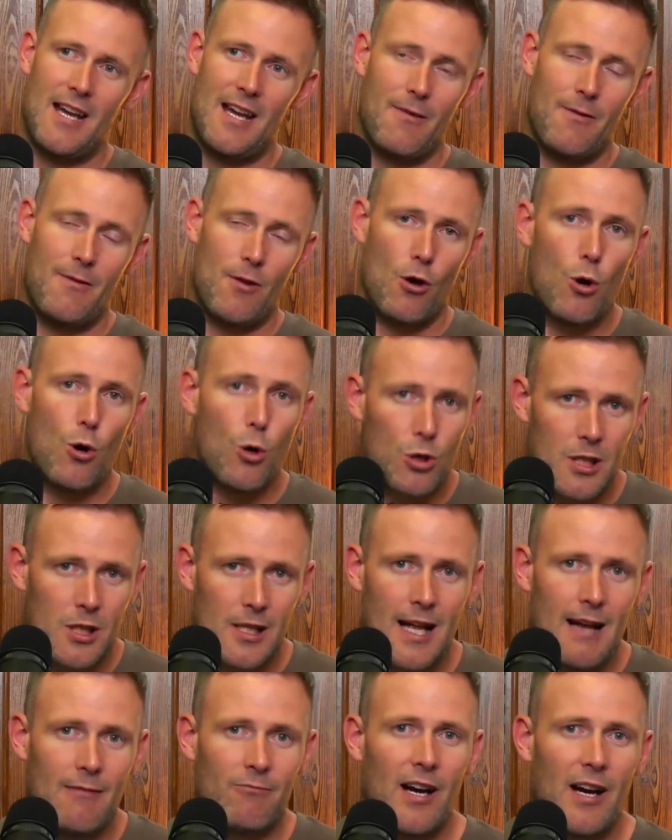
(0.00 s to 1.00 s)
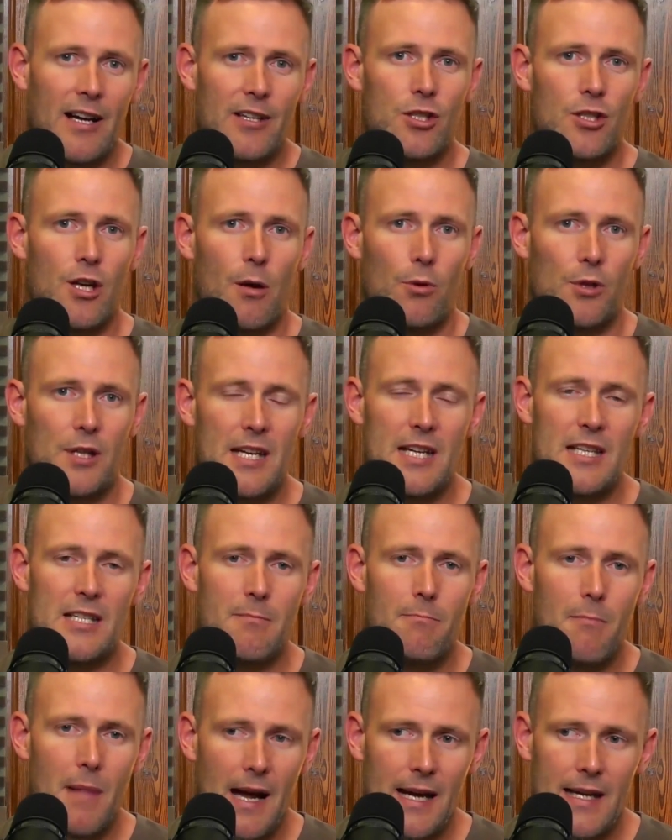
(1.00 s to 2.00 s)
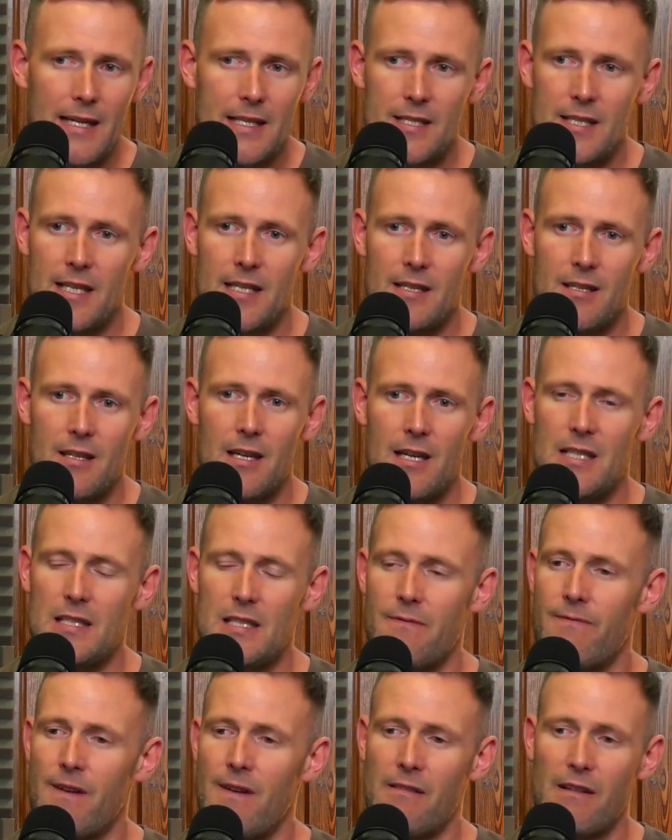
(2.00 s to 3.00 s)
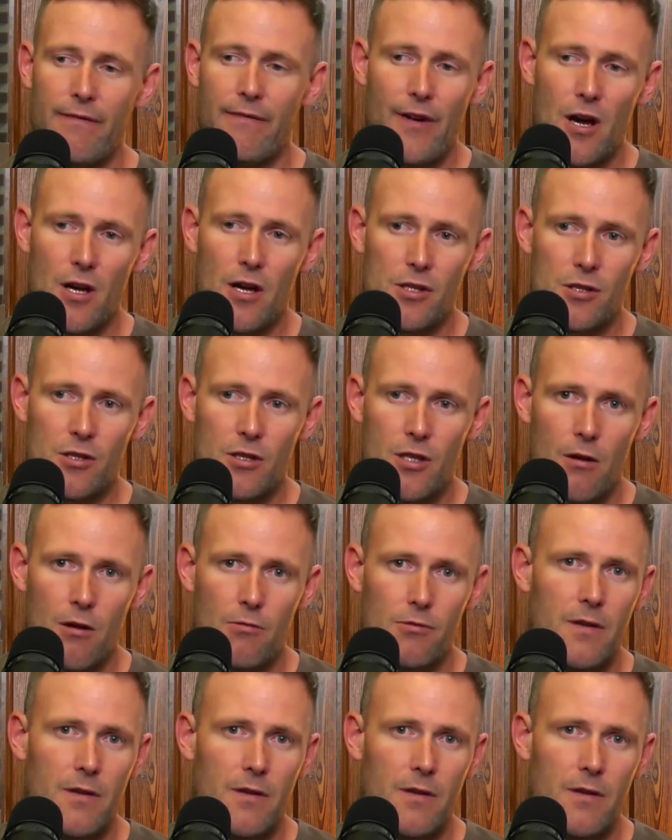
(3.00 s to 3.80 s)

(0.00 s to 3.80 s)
The hook to land ratio on it is amazing. It's very versatile.